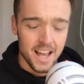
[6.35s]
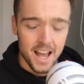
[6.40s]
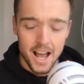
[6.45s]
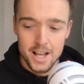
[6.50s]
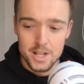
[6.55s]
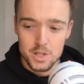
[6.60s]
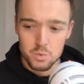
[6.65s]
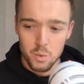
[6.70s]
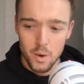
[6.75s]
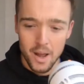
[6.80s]

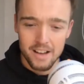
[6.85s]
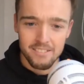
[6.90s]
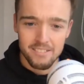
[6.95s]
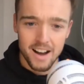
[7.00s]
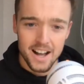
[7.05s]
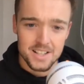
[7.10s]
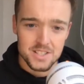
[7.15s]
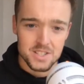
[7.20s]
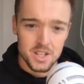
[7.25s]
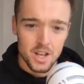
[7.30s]
as well
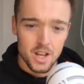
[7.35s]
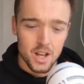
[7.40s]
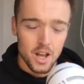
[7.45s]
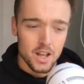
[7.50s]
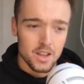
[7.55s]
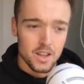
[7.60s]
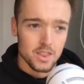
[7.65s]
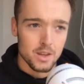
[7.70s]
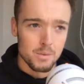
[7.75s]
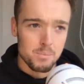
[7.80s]
as
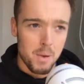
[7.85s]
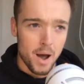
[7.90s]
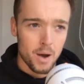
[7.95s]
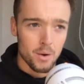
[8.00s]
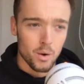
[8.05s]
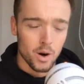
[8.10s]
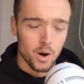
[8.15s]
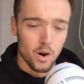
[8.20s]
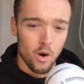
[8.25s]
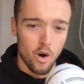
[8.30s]
the
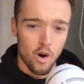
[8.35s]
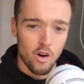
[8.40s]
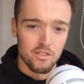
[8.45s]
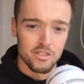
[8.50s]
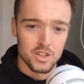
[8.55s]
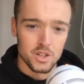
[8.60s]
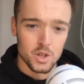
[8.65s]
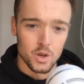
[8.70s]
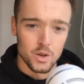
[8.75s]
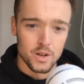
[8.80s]
power of
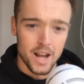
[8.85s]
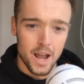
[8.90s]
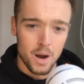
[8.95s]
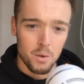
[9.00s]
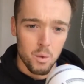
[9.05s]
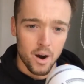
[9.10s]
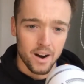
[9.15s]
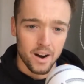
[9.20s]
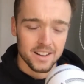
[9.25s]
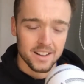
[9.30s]
your
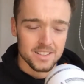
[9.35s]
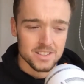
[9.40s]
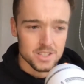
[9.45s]
network.